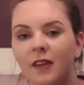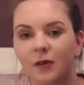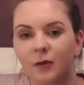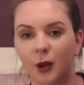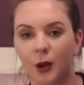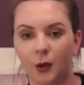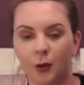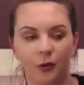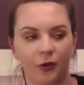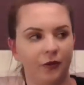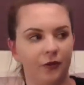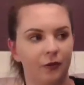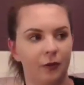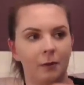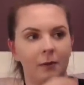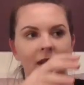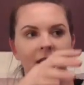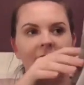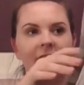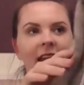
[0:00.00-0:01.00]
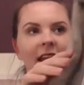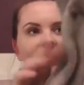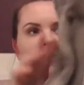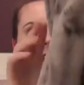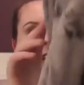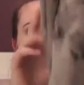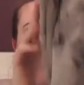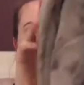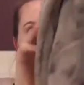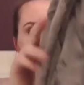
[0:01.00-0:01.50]
this one was from
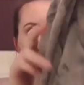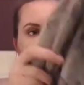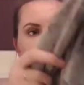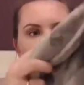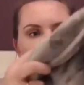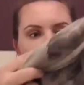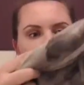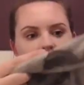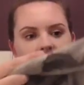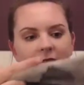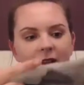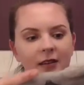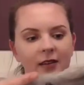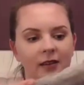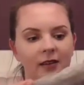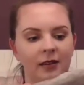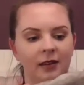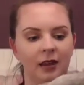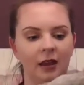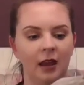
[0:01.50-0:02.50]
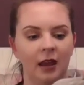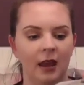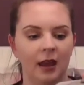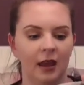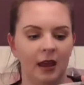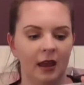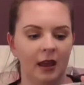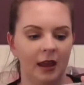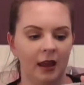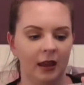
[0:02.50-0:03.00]
Next. I actually got this
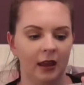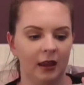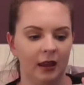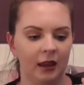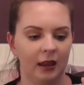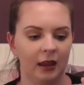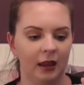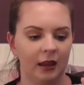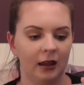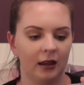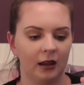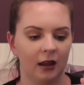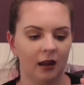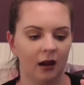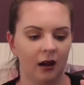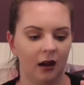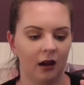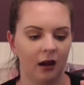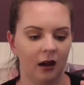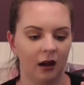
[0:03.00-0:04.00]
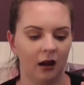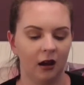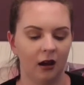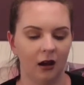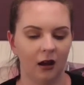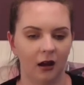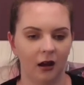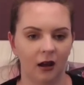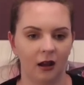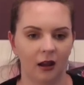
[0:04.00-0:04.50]
in
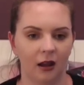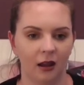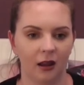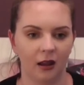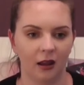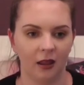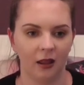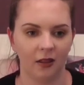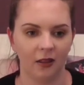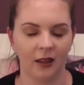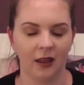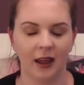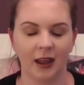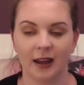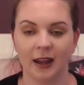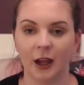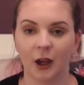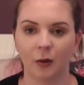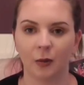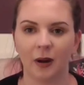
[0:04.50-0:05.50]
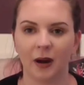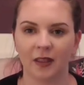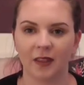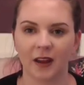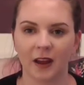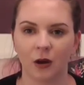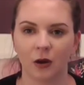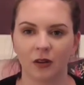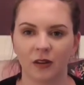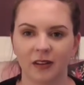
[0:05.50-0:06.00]
an airport. I
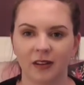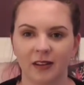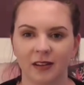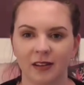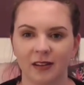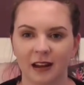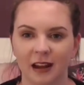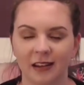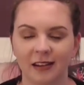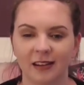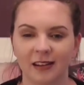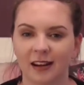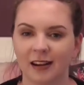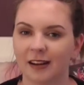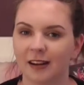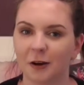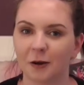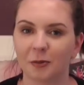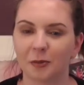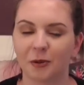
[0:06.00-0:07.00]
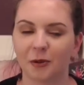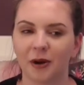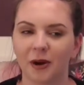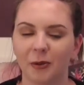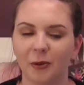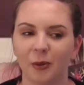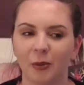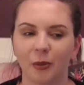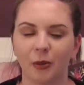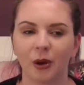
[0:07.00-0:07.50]
think I got this in Stansted Airport
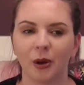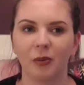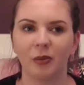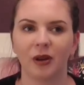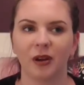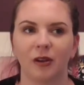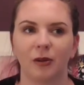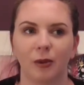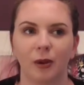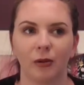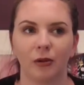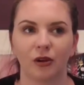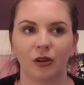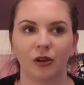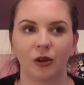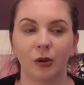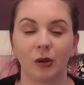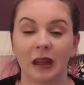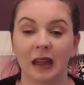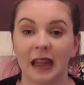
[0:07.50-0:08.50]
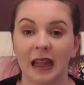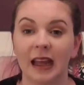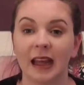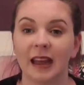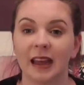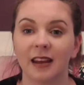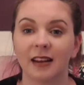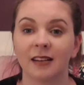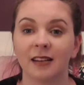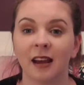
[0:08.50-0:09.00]
at one point because we were so
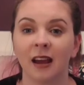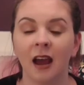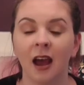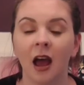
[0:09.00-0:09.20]
delayed